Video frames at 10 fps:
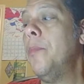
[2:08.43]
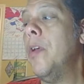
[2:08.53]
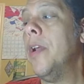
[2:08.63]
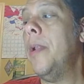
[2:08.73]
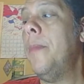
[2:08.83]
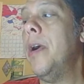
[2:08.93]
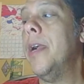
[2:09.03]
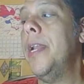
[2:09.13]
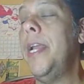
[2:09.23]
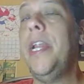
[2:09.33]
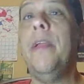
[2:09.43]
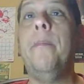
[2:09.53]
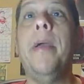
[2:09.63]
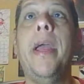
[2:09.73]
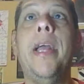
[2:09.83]
talking about
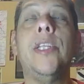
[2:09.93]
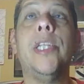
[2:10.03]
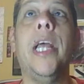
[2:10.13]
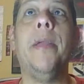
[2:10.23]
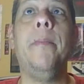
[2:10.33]
Canadian bands like